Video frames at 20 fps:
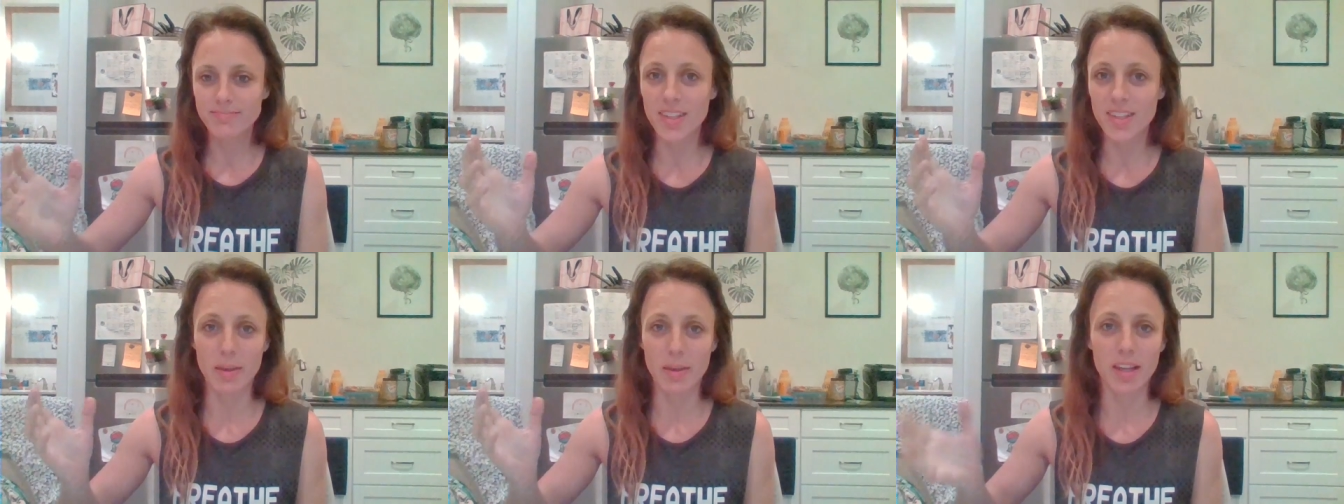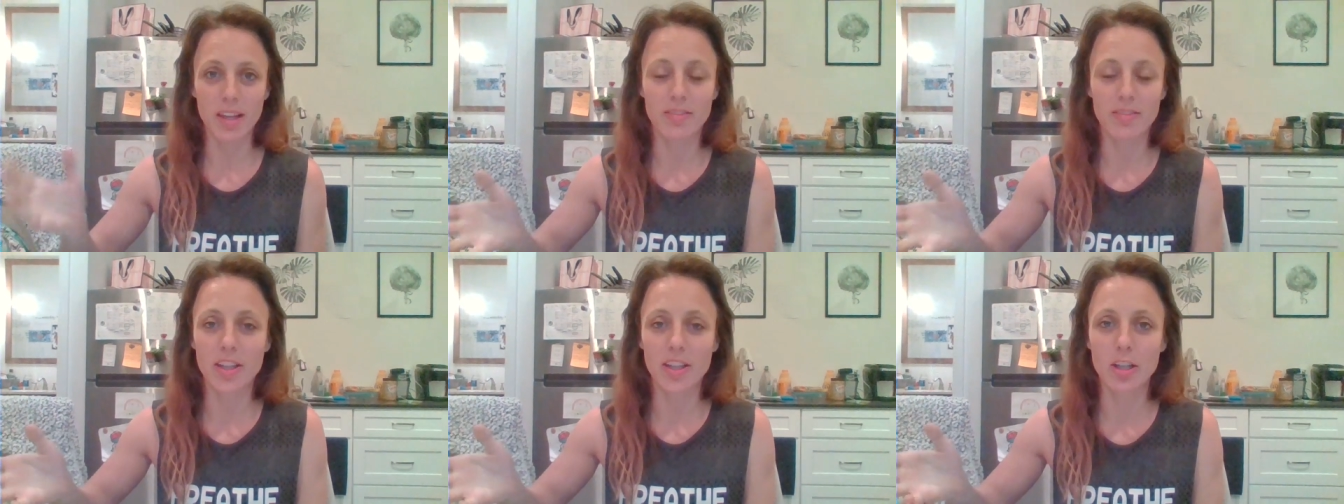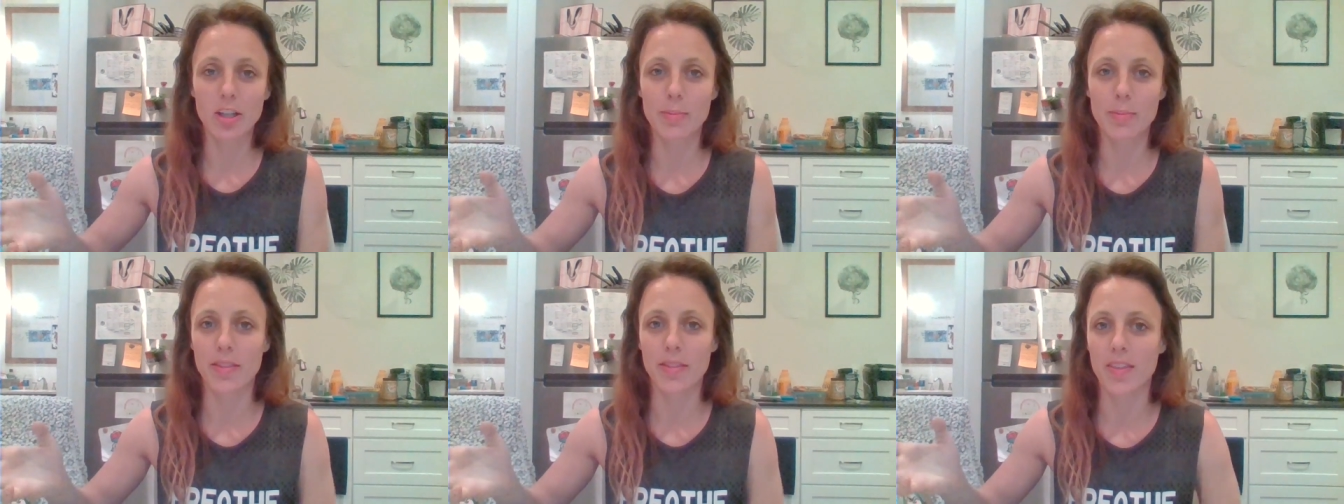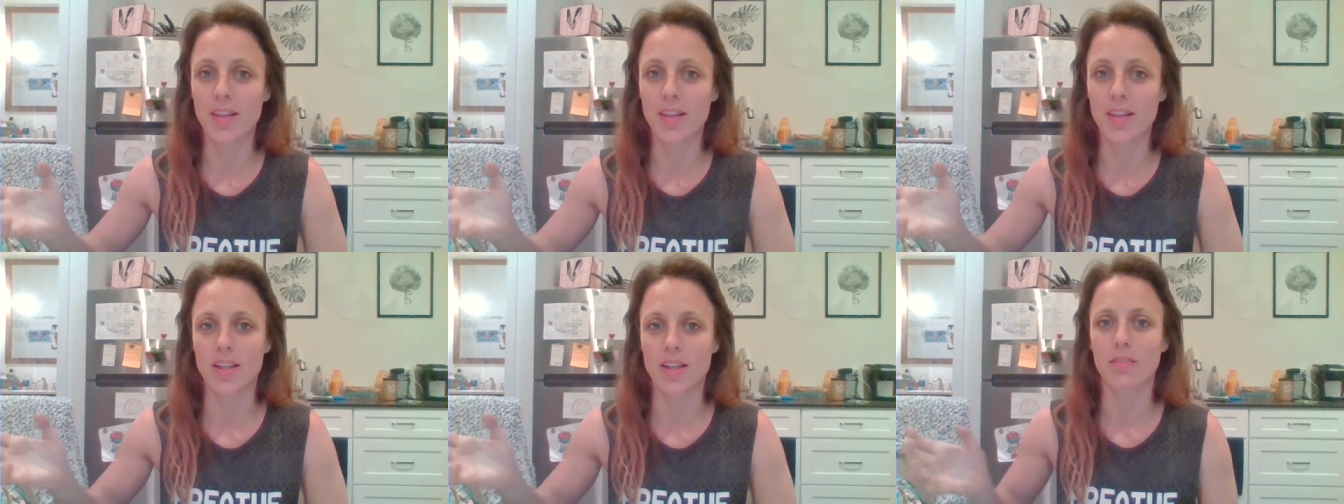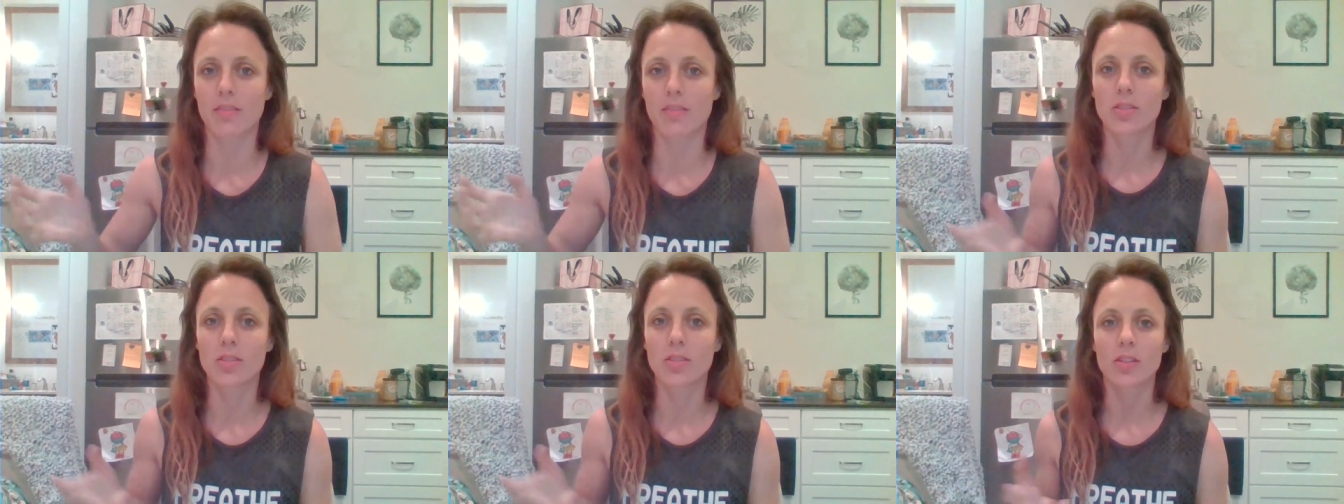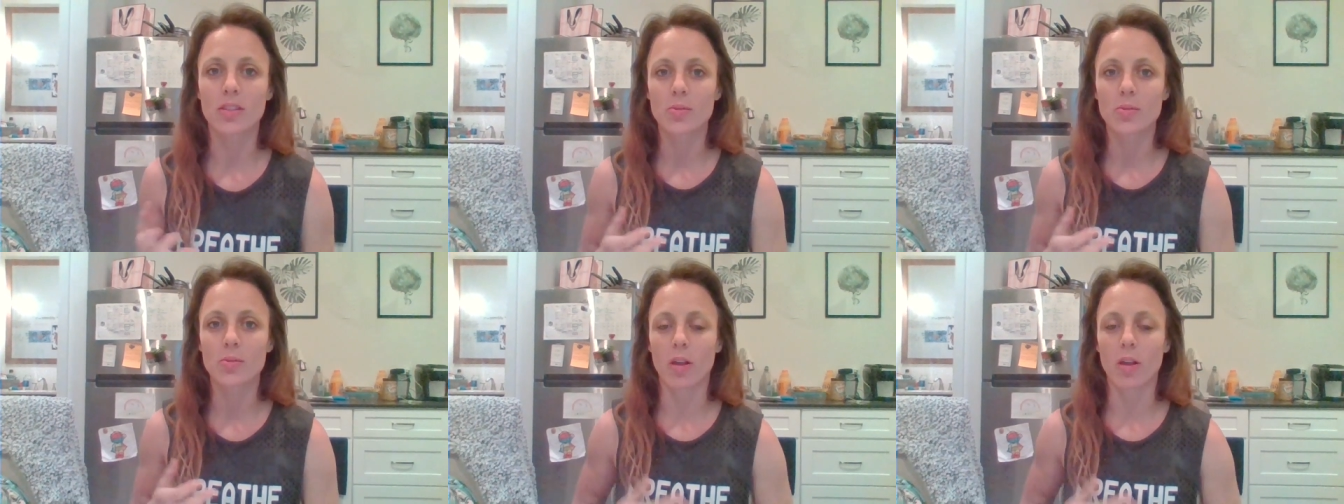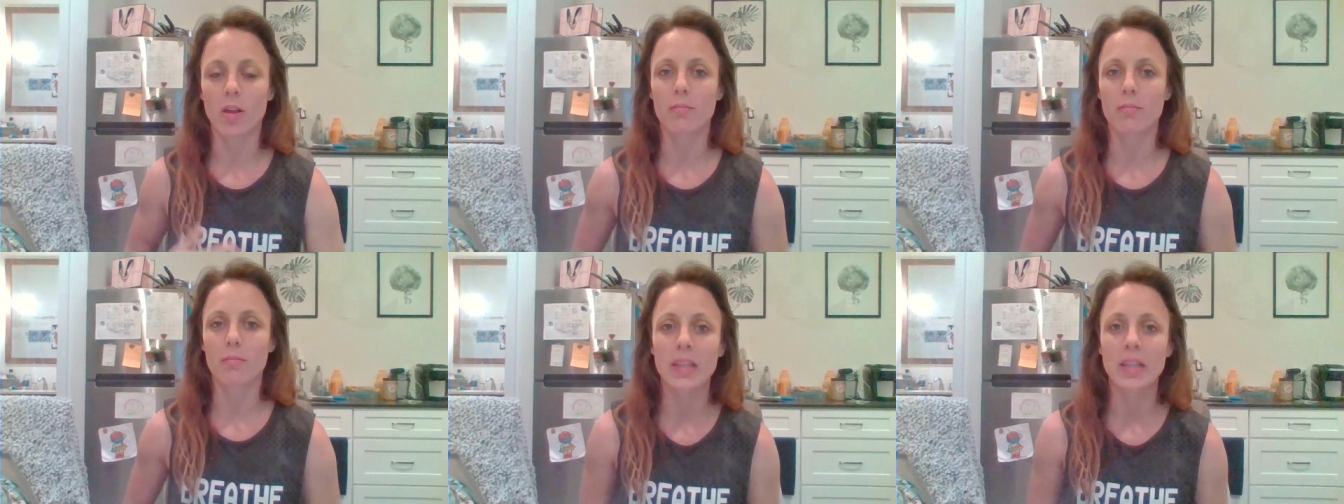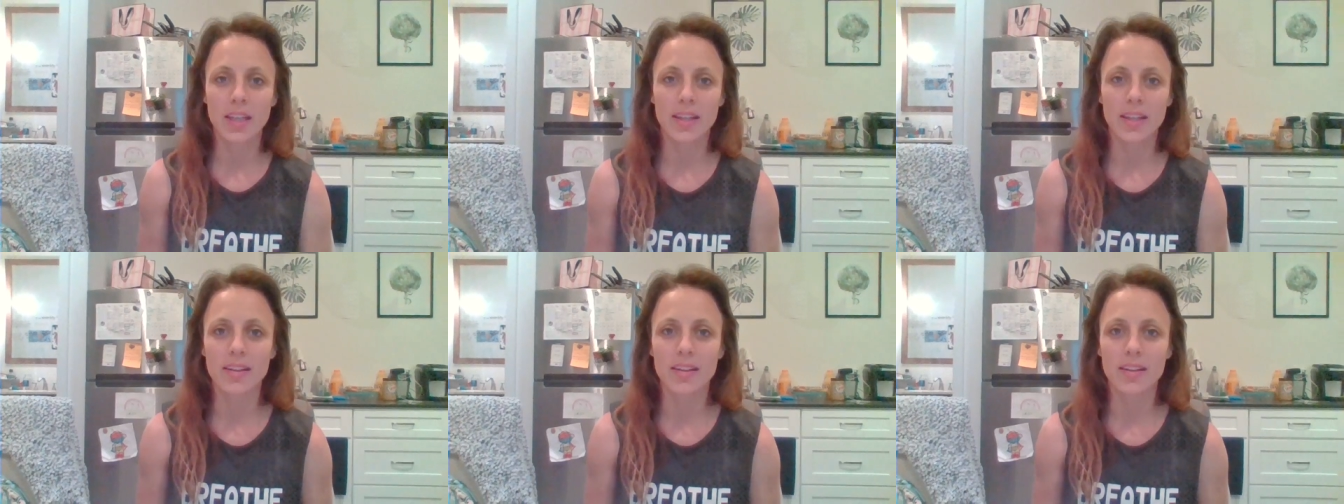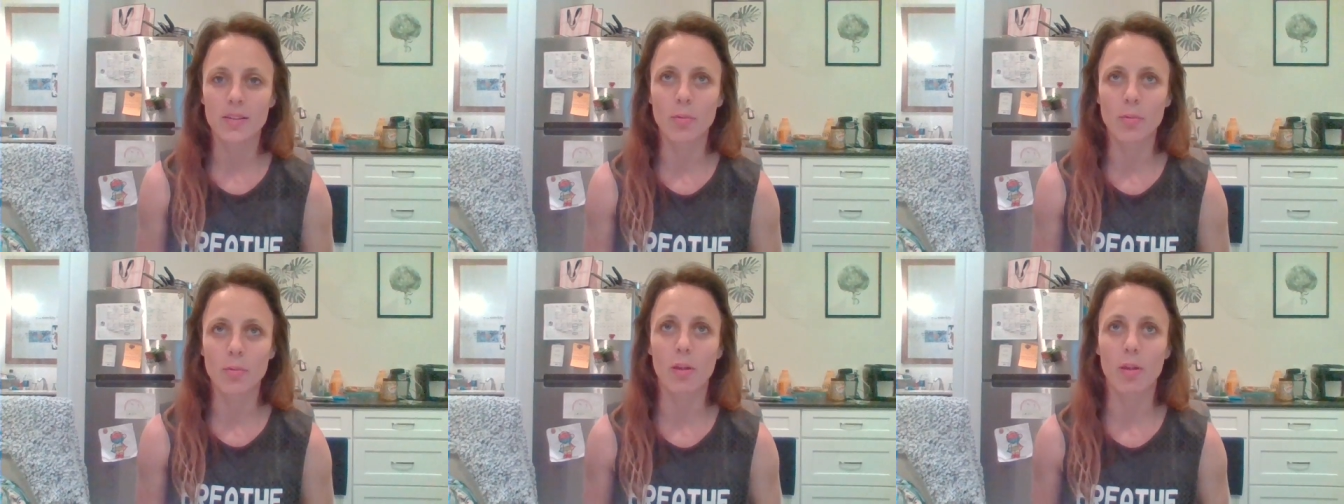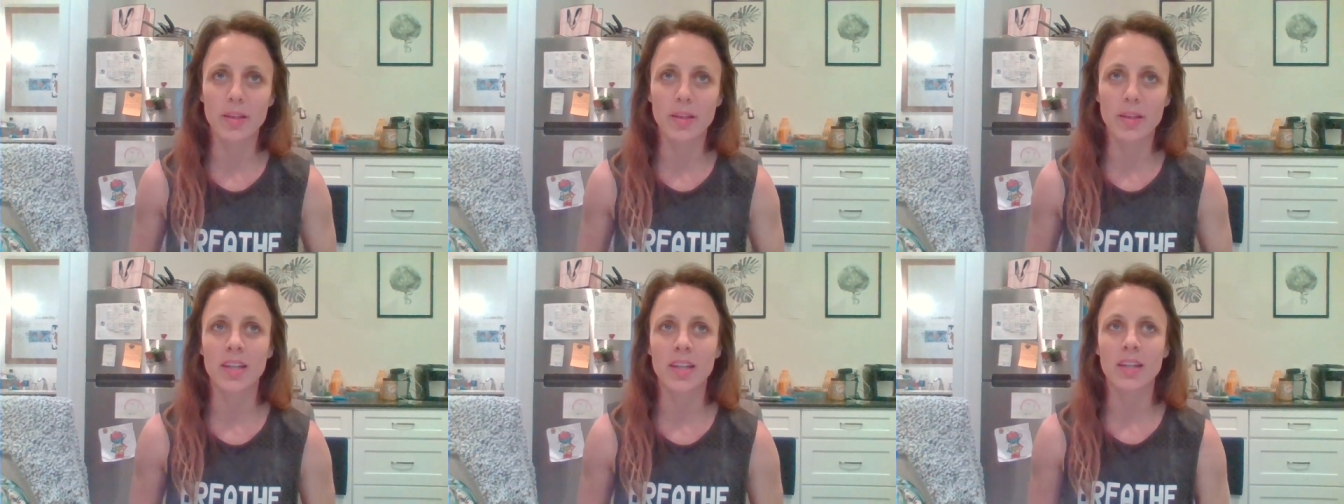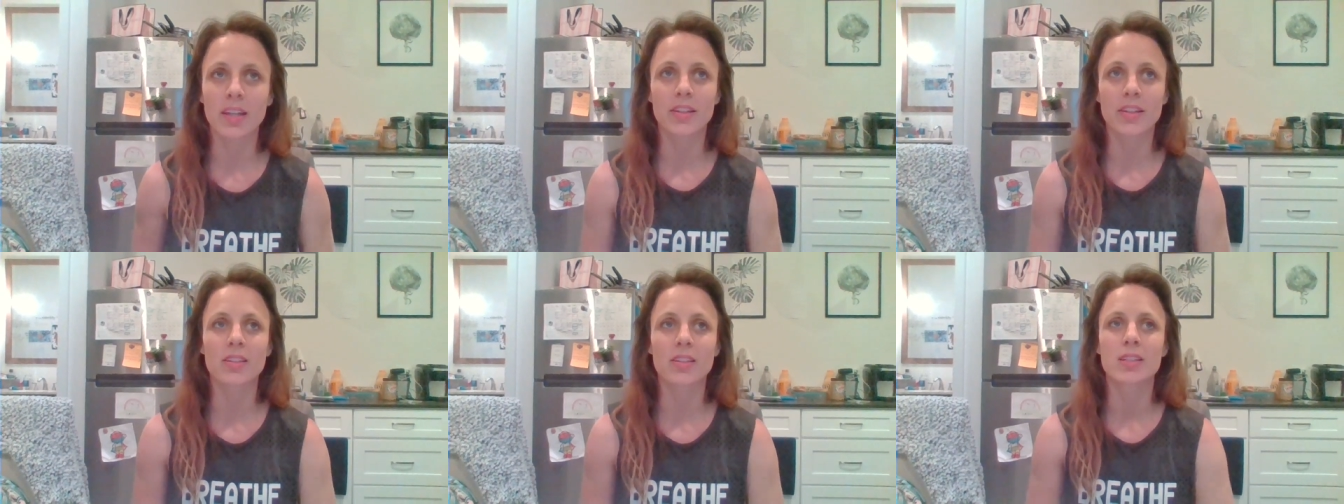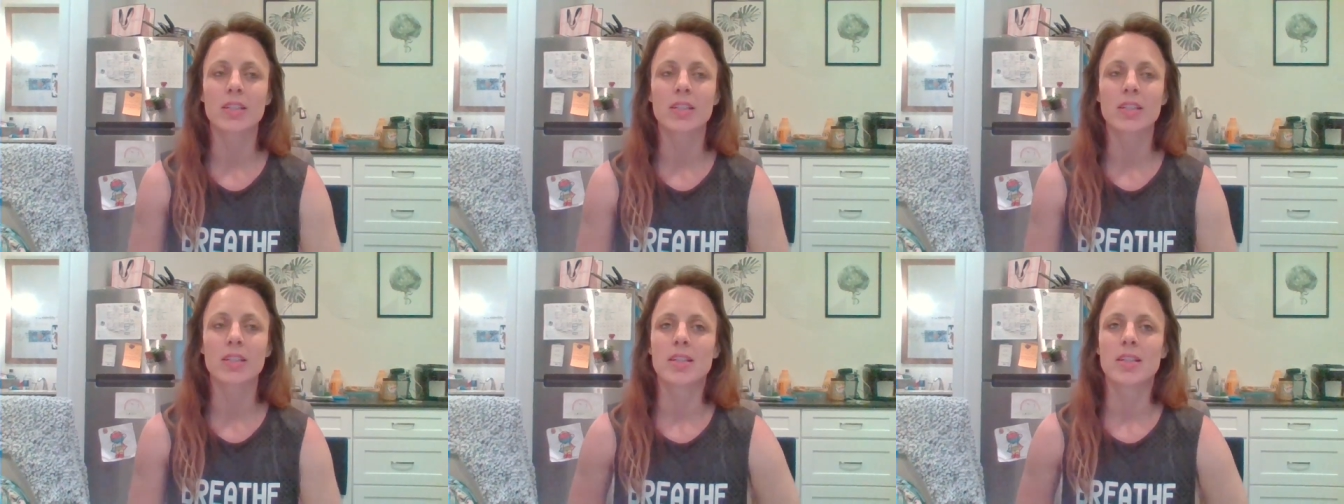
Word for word: make a video about the things that I've learned while I'm being here while being here